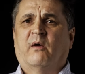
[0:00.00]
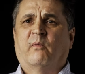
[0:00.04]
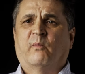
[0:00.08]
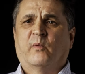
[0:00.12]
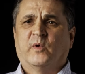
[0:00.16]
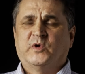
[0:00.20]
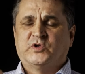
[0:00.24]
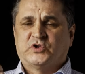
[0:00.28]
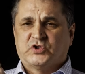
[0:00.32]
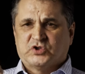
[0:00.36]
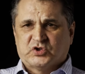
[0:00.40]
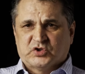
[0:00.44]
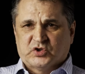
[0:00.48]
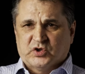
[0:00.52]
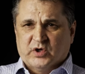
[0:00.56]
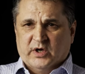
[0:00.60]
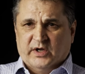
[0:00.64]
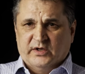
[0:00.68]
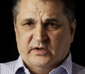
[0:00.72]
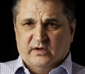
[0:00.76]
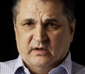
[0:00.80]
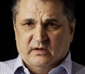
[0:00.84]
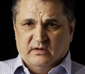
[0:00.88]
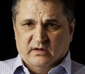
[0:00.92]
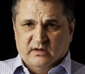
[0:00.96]
We're just trying
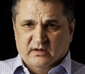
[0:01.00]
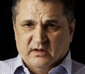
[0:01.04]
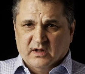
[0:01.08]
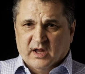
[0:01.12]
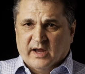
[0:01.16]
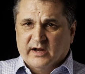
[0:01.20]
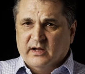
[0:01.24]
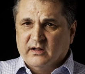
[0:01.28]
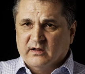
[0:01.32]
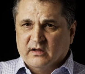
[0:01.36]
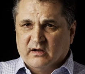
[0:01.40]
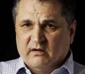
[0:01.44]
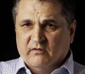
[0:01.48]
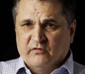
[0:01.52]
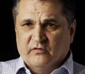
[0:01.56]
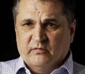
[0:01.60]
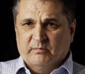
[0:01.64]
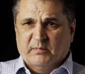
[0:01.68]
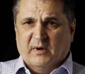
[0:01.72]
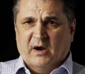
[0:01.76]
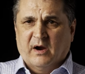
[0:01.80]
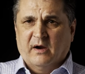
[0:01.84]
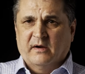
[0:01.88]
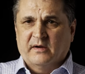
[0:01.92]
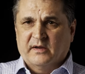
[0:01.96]
to light a little
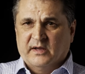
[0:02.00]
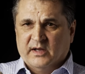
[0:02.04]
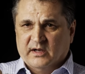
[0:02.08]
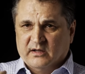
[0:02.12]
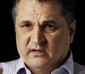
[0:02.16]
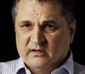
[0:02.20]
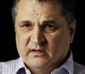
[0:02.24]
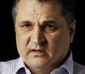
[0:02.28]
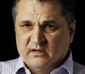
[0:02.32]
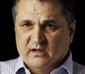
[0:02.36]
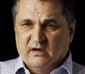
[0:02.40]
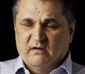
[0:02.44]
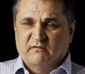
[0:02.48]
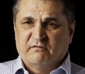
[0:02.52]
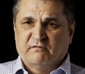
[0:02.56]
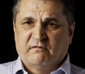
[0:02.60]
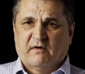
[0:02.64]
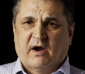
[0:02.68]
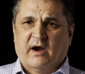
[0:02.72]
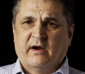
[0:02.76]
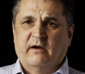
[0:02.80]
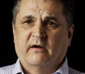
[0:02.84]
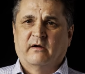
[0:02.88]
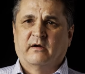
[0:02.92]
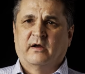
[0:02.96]
spark, get a little
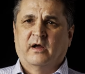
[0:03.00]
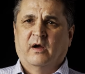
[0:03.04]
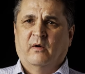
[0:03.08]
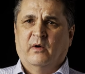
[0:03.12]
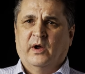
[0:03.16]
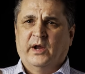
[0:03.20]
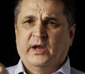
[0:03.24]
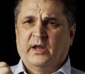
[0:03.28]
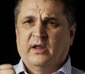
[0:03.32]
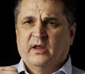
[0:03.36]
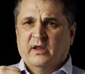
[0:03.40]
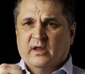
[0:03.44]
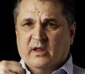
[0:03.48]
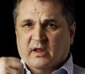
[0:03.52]
fire going